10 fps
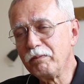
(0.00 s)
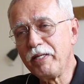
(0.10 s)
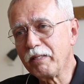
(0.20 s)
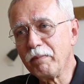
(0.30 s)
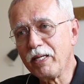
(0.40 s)
to
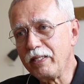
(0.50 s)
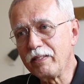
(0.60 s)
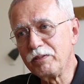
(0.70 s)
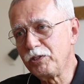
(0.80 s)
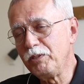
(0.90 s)
make money,
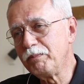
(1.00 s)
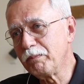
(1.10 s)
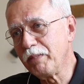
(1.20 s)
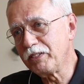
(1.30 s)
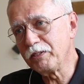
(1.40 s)
consume
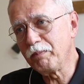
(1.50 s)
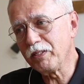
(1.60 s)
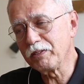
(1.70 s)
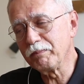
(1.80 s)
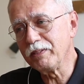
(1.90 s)
as much as
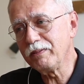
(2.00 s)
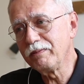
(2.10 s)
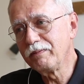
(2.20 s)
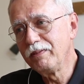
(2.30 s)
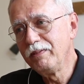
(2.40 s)
possible,
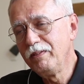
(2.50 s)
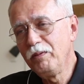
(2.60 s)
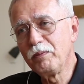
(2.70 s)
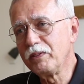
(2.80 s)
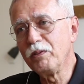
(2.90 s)

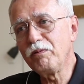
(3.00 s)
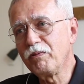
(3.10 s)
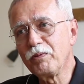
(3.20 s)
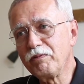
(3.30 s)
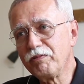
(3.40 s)
with no
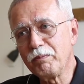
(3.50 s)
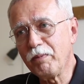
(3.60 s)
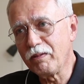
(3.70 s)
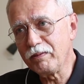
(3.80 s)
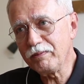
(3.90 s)
thought for
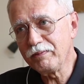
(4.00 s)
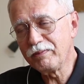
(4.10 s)
tomorrow.